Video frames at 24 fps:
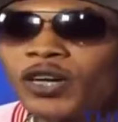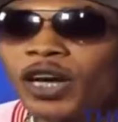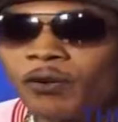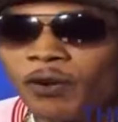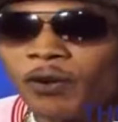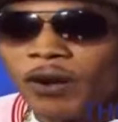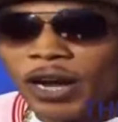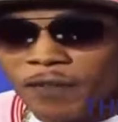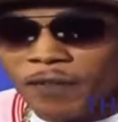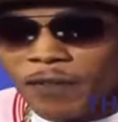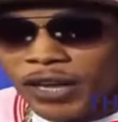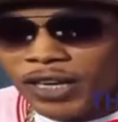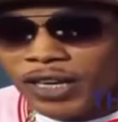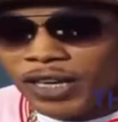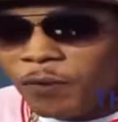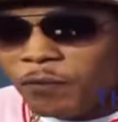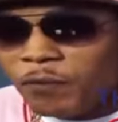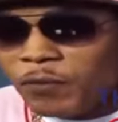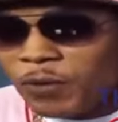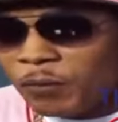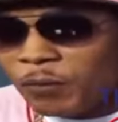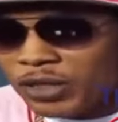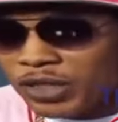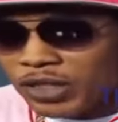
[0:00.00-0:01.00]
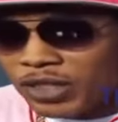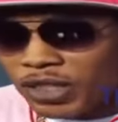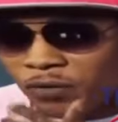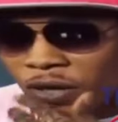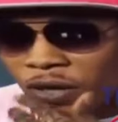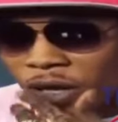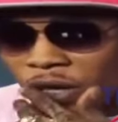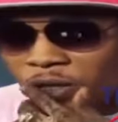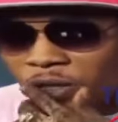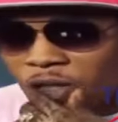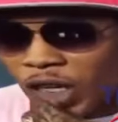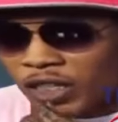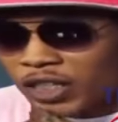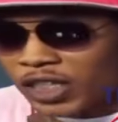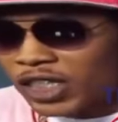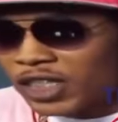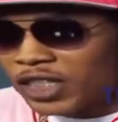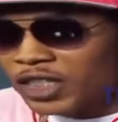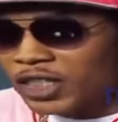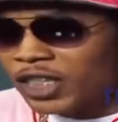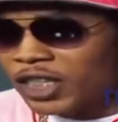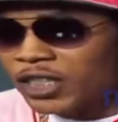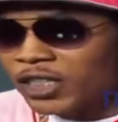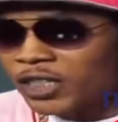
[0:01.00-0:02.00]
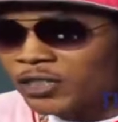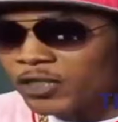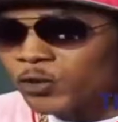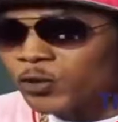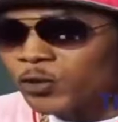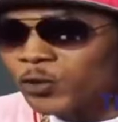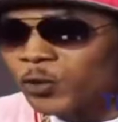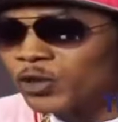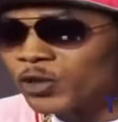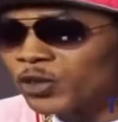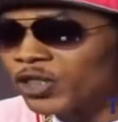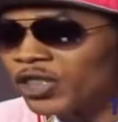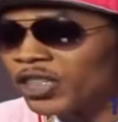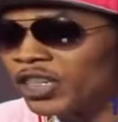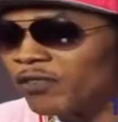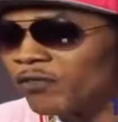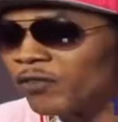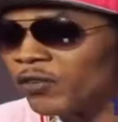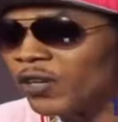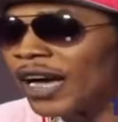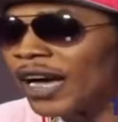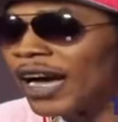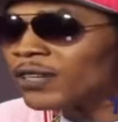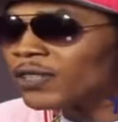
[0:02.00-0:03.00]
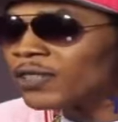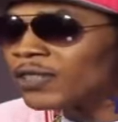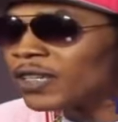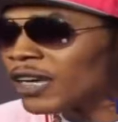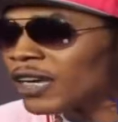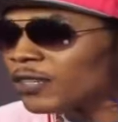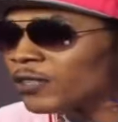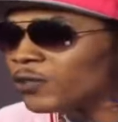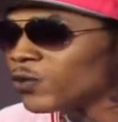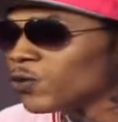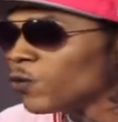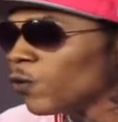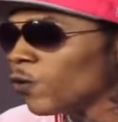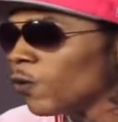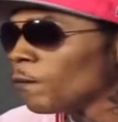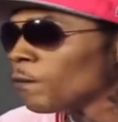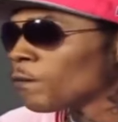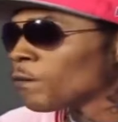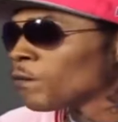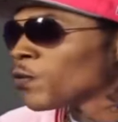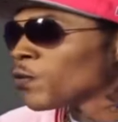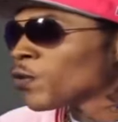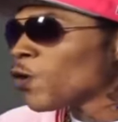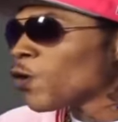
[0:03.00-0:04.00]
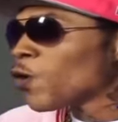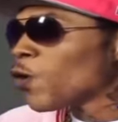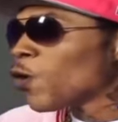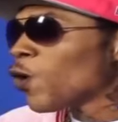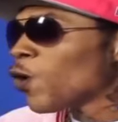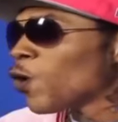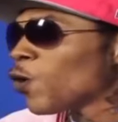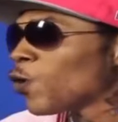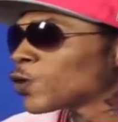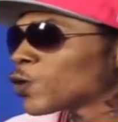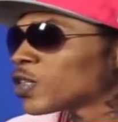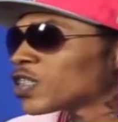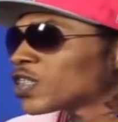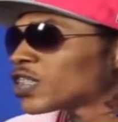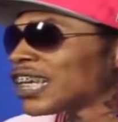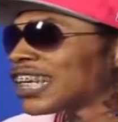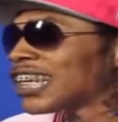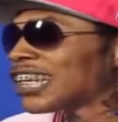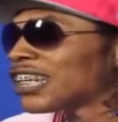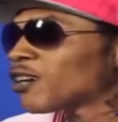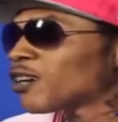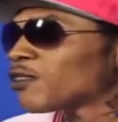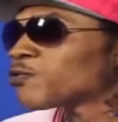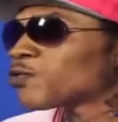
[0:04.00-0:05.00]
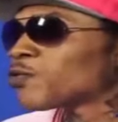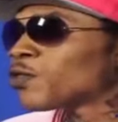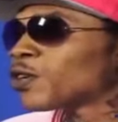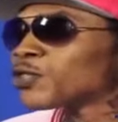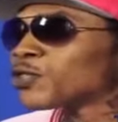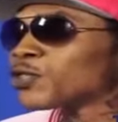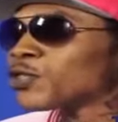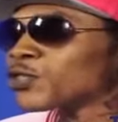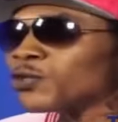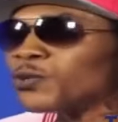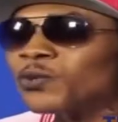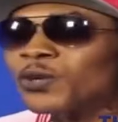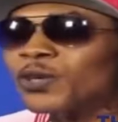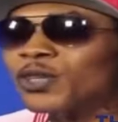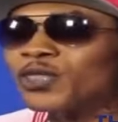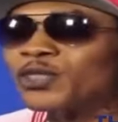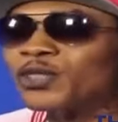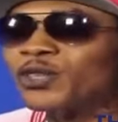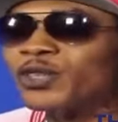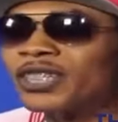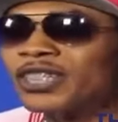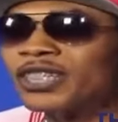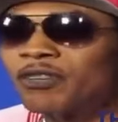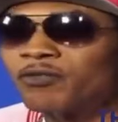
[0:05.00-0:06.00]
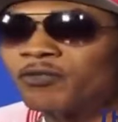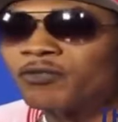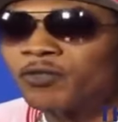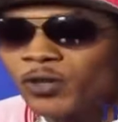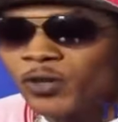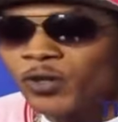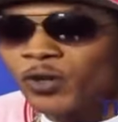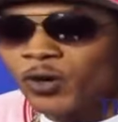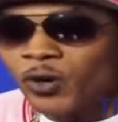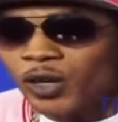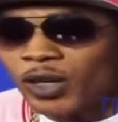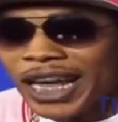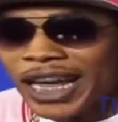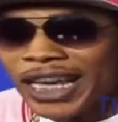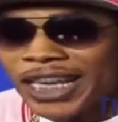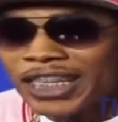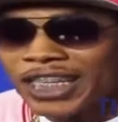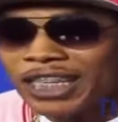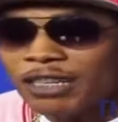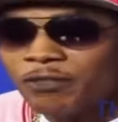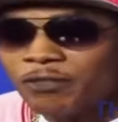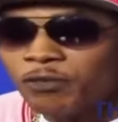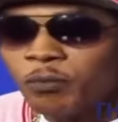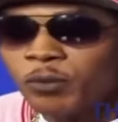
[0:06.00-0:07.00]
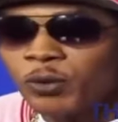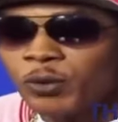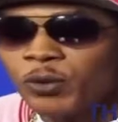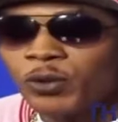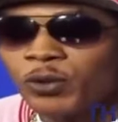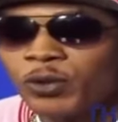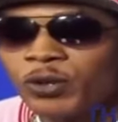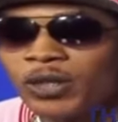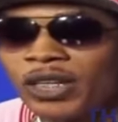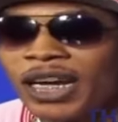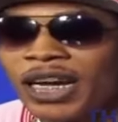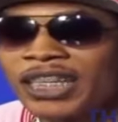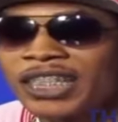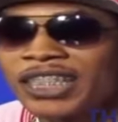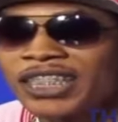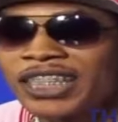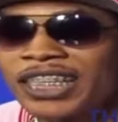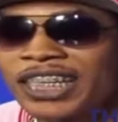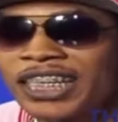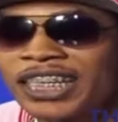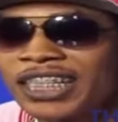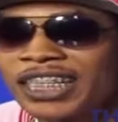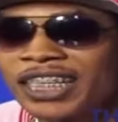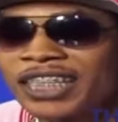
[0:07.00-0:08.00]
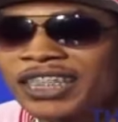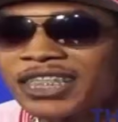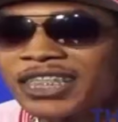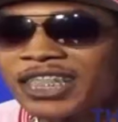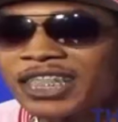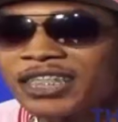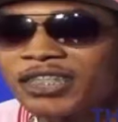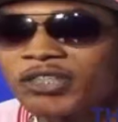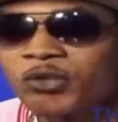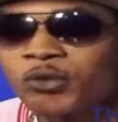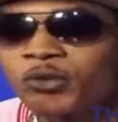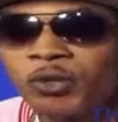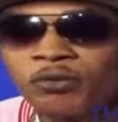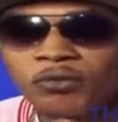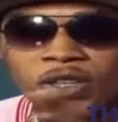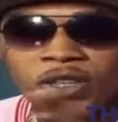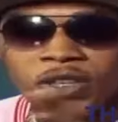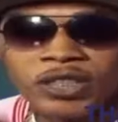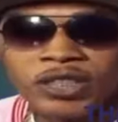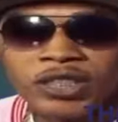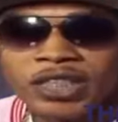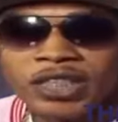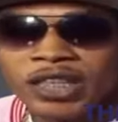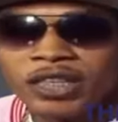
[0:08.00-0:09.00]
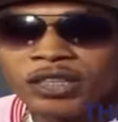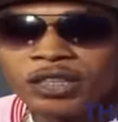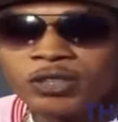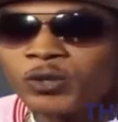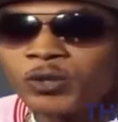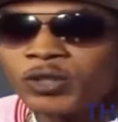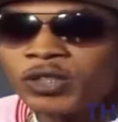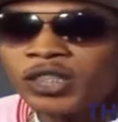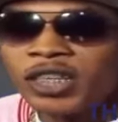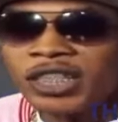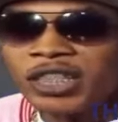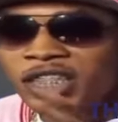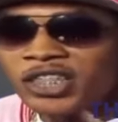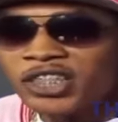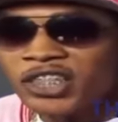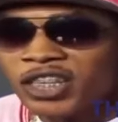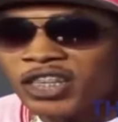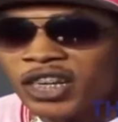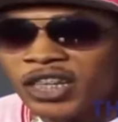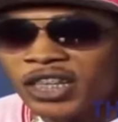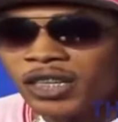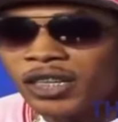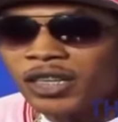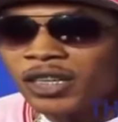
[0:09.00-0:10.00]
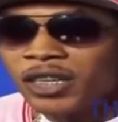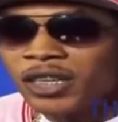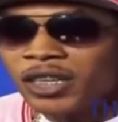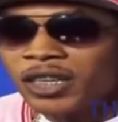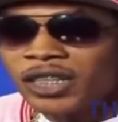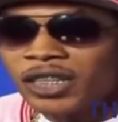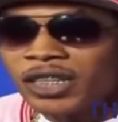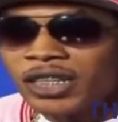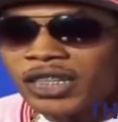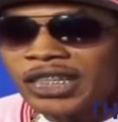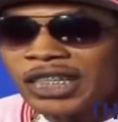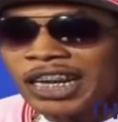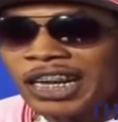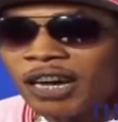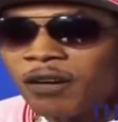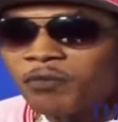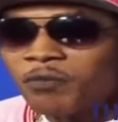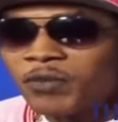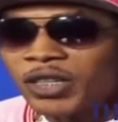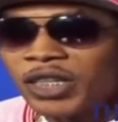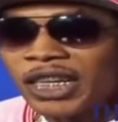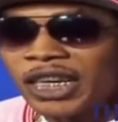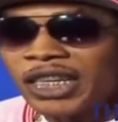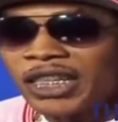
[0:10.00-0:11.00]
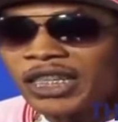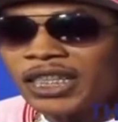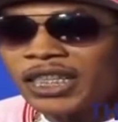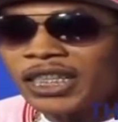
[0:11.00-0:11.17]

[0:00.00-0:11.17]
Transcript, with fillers: Which, all right, a lot of people say Vybz Kartel sell his soul to the devil. I'd like to know how the selling of one's soul to the devil go. Like, if you put out an ad in the gleaner saying soul for sale, good condition, you know what I mean?